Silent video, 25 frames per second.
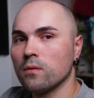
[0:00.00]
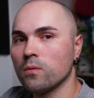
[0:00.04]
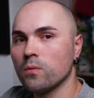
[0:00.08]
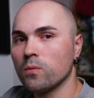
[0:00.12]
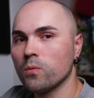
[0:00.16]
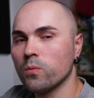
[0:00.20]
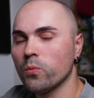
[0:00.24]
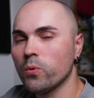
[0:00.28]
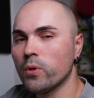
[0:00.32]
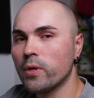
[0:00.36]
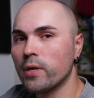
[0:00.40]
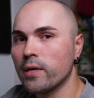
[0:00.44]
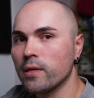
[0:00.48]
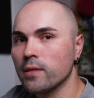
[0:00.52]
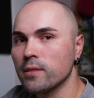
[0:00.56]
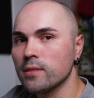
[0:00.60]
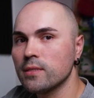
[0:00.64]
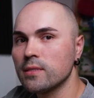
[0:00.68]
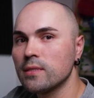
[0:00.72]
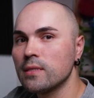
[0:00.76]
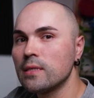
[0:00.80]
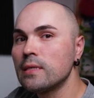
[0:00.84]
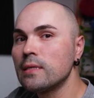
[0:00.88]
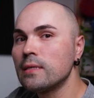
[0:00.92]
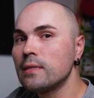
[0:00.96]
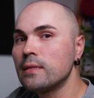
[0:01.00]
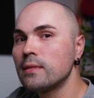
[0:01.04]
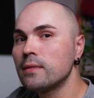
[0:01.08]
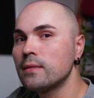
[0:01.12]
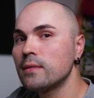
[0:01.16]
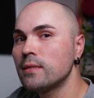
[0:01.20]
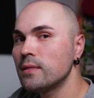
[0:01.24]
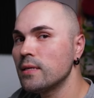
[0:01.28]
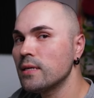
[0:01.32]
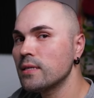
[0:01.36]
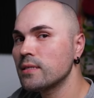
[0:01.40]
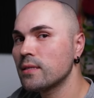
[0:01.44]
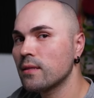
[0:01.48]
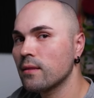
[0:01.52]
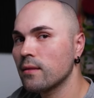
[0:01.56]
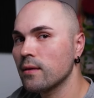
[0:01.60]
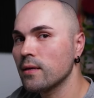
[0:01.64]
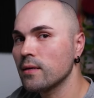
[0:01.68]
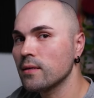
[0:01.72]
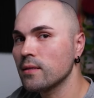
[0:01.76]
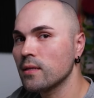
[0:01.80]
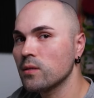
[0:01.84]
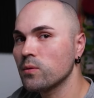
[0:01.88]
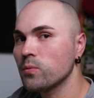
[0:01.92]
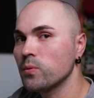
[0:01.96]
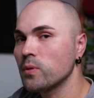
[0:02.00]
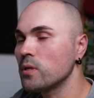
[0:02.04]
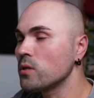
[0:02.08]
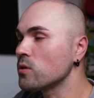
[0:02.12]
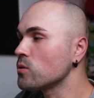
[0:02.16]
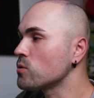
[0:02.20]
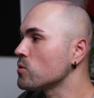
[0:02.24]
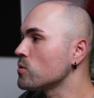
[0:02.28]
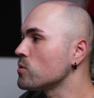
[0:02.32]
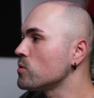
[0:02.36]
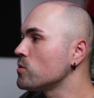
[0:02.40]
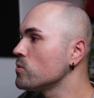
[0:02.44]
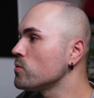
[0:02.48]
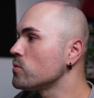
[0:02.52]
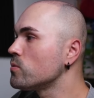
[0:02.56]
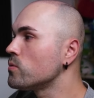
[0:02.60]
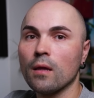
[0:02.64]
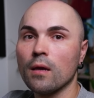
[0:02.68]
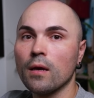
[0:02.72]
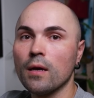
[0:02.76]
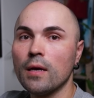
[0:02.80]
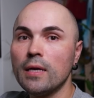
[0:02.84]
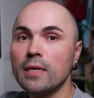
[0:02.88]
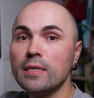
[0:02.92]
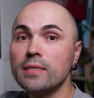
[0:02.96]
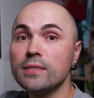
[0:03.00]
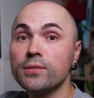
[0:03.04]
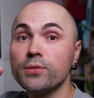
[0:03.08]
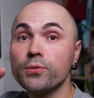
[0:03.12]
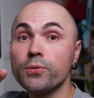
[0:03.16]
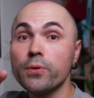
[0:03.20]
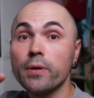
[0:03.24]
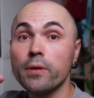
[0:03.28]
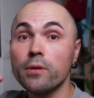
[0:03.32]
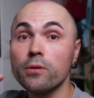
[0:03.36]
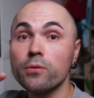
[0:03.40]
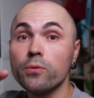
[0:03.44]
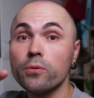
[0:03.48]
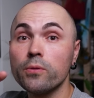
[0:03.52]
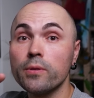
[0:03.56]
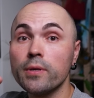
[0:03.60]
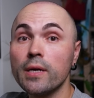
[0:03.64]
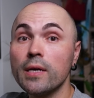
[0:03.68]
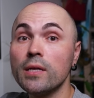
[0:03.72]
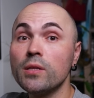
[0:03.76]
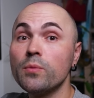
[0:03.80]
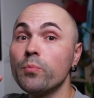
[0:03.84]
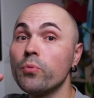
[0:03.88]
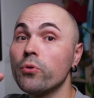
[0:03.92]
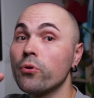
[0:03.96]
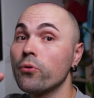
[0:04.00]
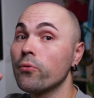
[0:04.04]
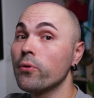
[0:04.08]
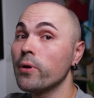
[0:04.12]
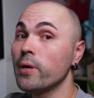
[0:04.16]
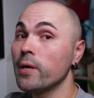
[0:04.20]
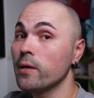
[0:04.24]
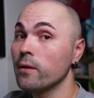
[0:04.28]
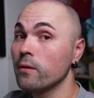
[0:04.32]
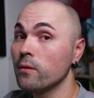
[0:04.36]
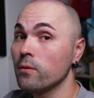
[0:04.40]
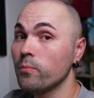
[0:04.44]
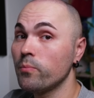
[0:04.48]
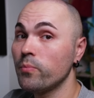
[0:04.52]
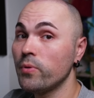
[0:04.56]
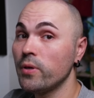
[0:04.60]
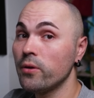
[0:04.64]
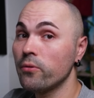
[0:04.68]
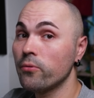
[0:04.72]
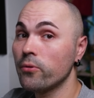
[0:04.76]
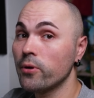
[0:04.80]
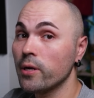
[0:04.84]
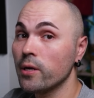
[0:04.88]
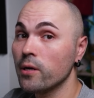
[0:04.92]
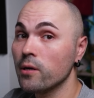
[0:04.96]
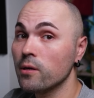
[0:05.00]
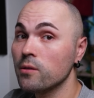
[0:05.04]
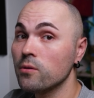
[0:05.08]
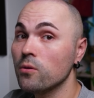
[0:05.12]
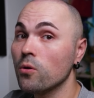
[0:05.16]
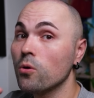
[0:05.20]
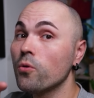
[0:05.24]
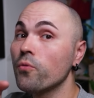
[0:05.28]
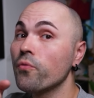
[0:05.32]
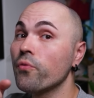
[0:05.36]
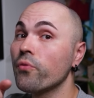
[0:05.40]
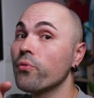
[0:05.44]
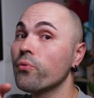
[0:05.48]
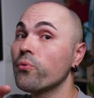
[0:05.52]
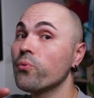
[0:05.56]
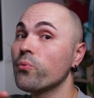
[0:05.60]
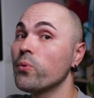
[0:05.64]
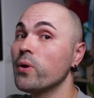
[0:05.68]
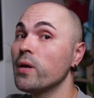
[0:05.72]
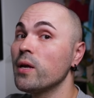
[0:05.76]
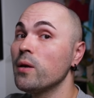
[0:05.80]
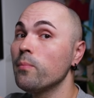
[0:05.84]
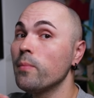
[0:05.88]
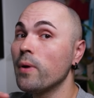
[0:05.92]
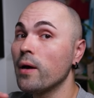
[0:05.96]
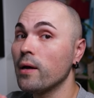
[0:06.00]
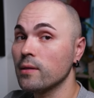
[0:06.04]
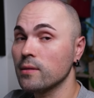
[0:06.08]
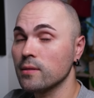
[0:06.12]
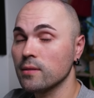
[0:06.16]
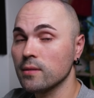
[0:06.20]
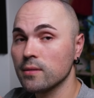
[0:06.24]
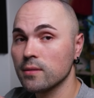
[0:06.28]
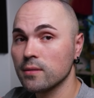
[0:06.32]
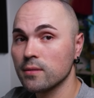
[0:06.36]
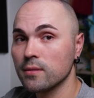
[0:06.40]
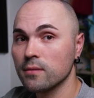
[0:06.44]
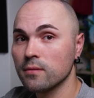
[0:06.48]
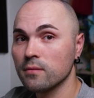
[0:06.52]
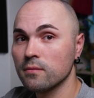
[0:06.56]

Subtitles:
what else? The next thing that we need to do is to calculate period of 3 months